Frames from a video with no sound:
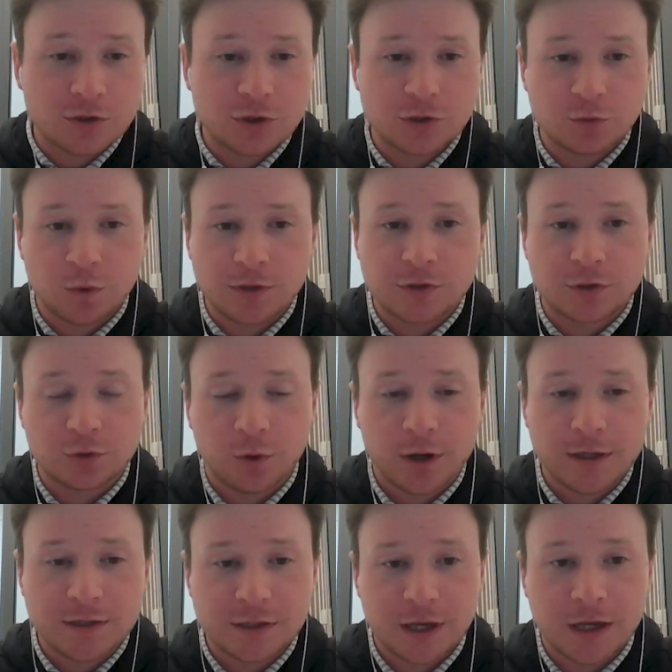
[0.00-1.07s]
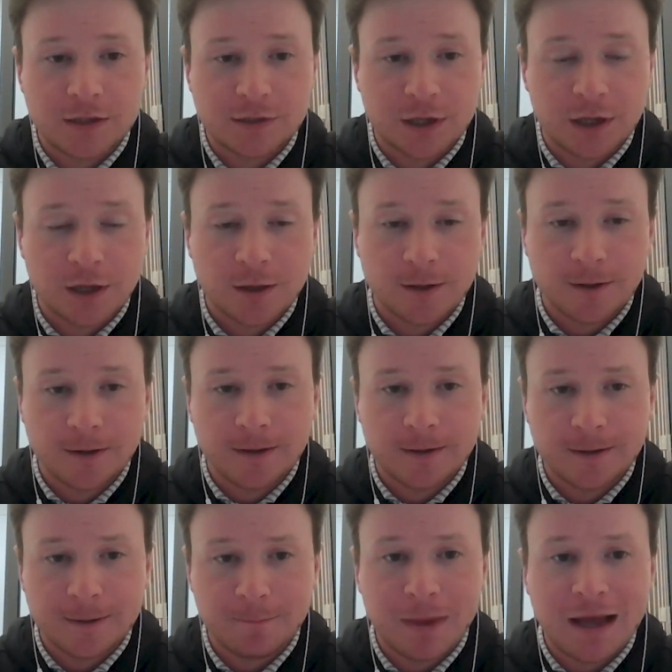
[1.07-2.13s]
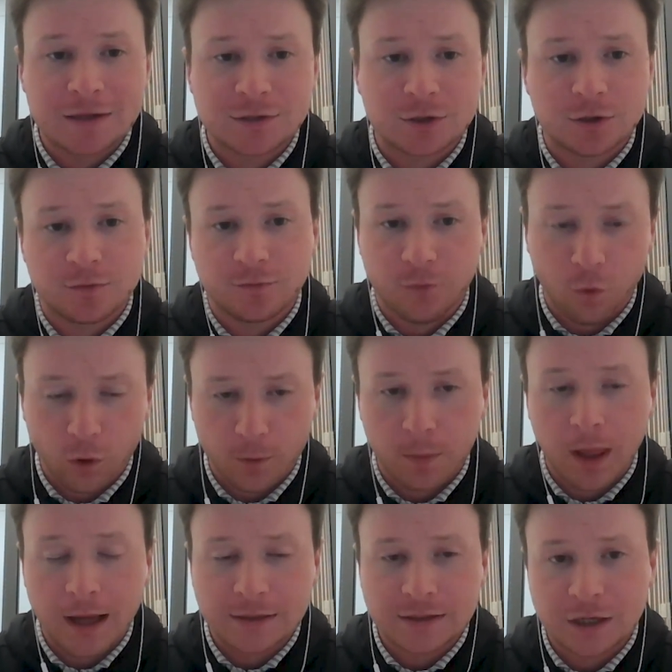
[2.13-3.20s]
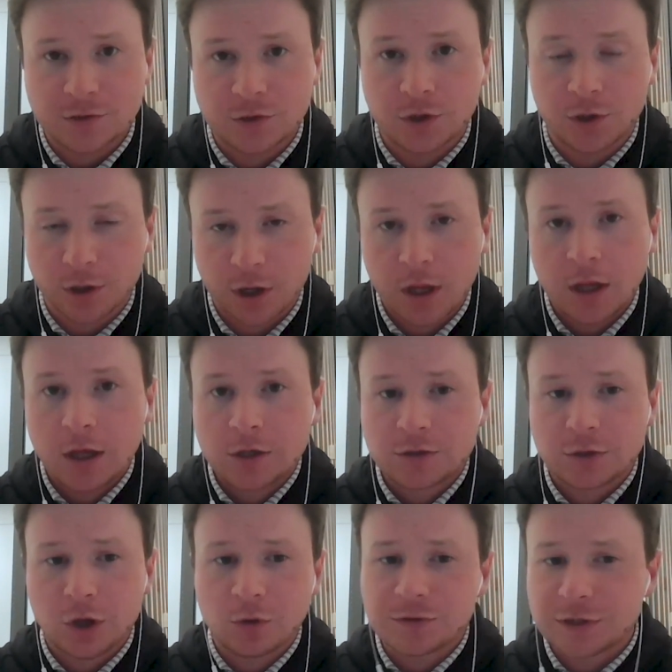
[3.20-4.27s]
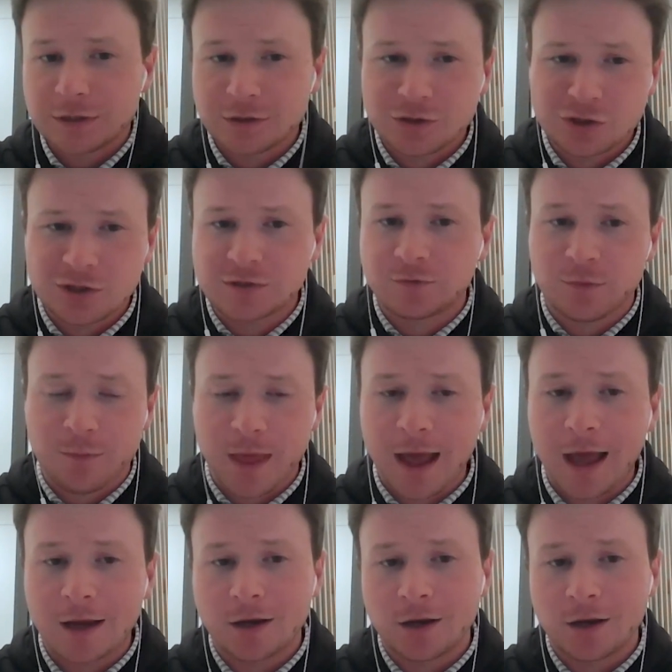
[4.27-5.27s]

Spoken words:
just once or twice as a ambassador for Black Desert. So knows it just from that,